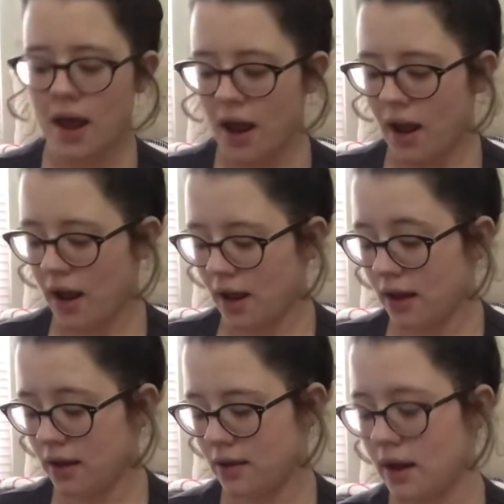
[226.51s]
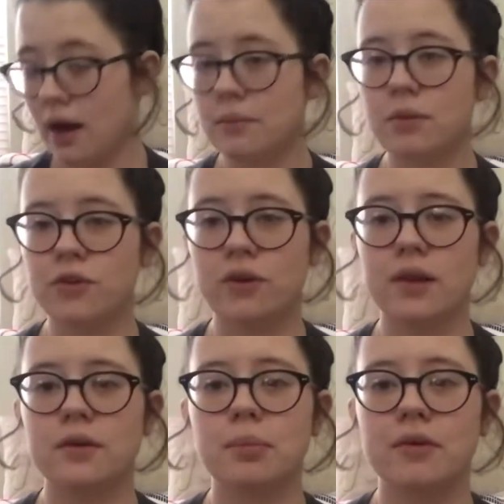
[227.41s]
and I'd much
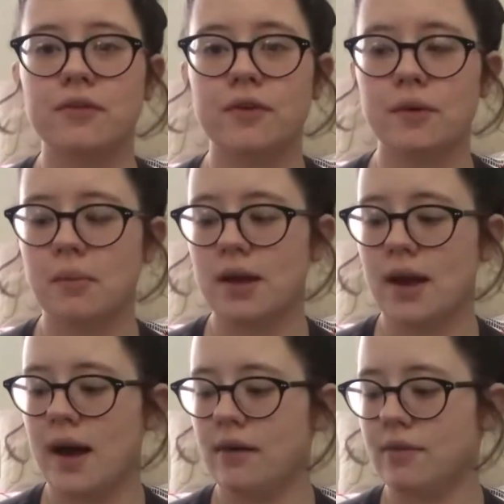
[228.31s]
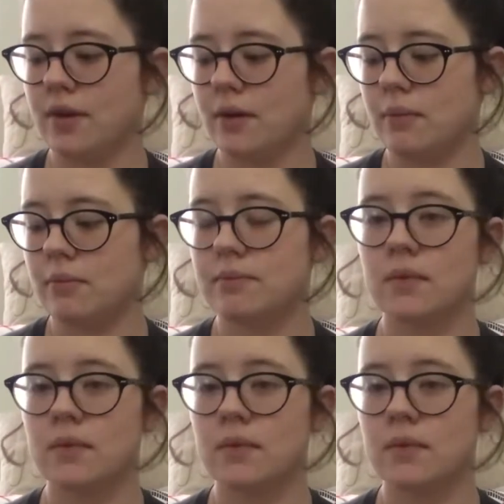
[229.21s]
rather prefer me have him